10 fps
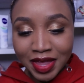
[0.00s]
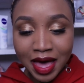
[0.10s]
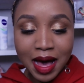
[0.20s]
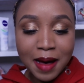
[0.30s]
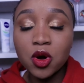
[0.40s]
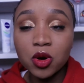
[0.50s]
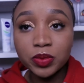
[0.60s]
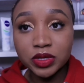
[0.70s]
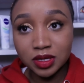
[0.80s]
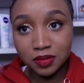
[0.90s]
I hope you
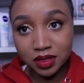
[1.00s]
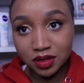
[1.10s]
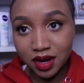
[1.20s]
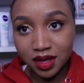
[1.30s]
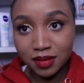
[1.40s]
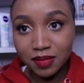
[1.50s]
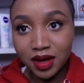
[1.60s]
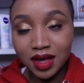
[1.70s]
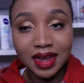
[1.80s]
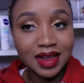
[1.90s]
subscribe,
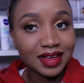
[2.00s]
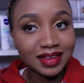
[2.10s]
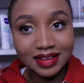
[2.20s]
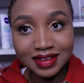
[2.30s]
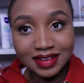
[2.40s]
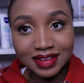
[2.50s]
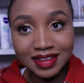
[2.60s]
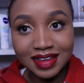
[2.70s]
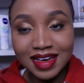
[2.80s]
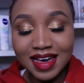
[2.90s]
like,
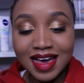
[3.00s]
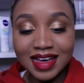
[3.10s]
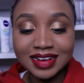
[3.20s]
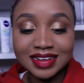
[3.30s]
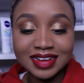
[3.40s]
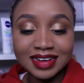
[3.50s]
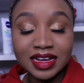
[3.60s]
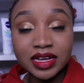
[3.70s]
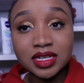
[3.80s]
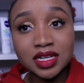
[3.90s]
and
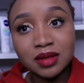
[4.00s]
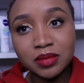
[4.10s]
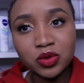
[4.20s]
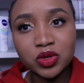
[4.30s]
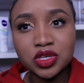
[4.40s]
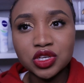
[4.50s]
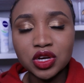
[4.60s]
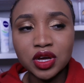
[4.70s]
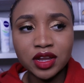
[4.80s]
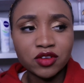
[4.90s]
tell me which
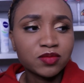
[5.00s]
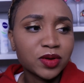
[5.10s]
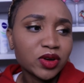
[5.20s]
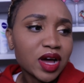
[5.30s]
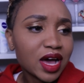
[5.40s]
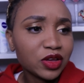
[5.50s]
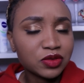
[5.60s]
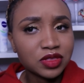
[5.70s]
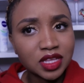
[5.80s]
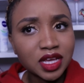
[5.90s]
kind of powder you
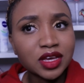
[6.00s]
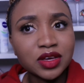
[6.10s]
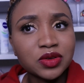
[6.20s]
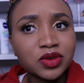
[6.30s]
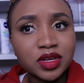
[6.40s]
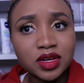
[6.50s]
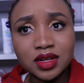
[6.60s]
think you'd